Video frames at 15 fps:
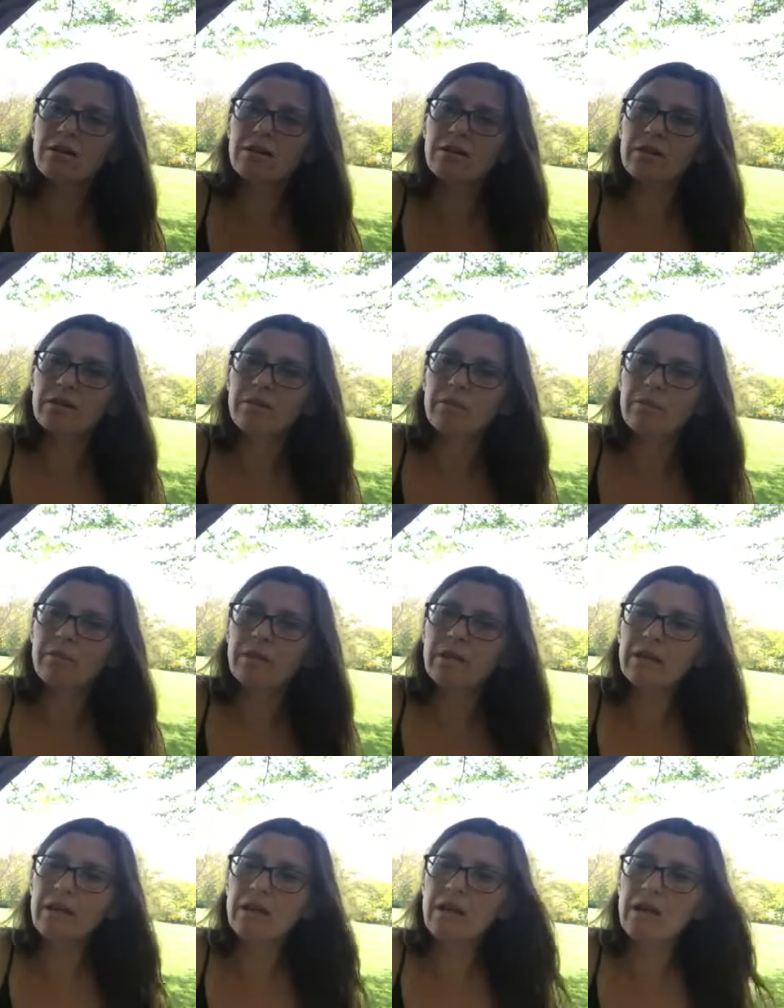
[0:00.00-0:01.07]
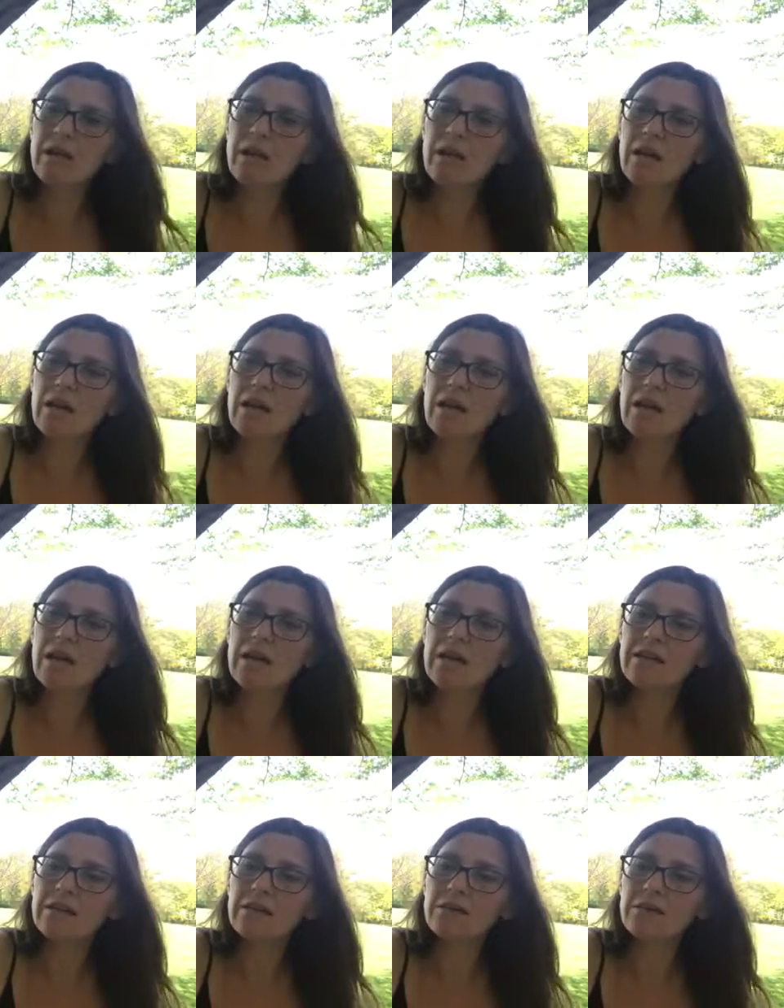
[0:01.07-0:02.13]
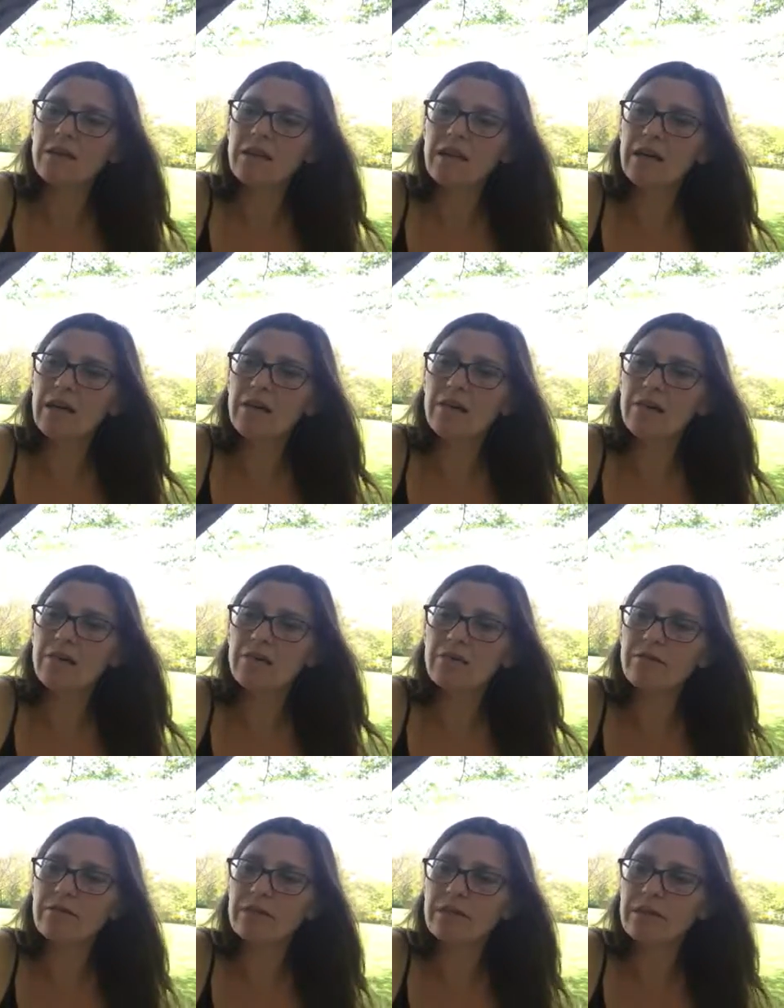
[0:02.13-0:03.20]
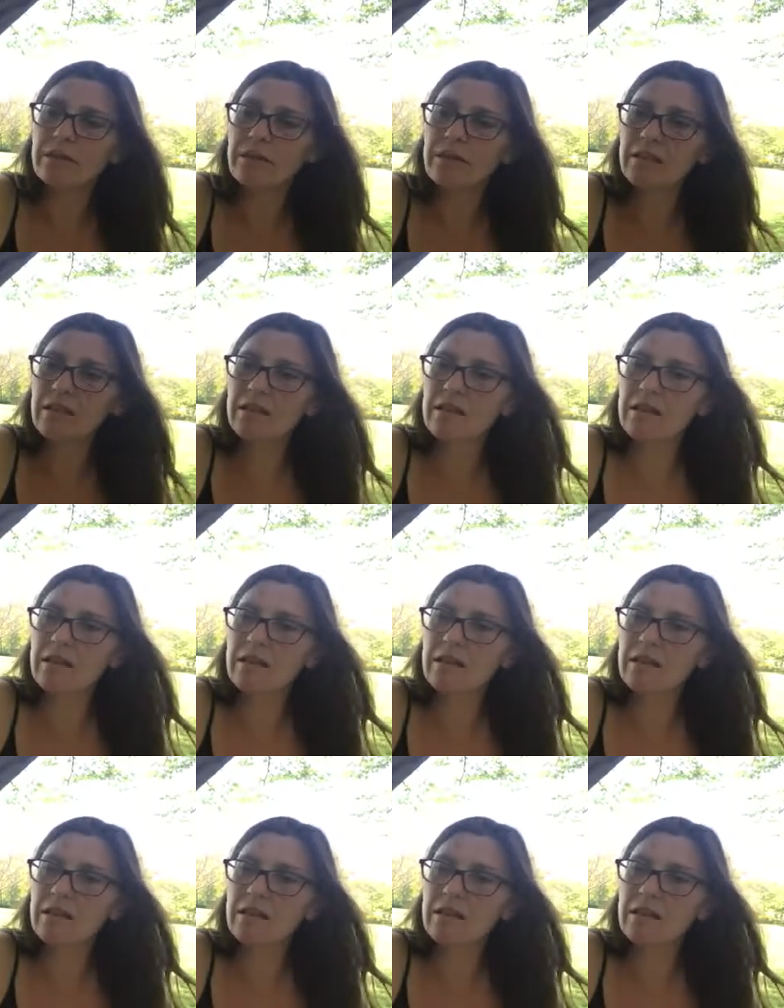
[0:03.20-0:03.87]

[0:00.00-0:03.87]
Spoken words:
your living being, and you carefully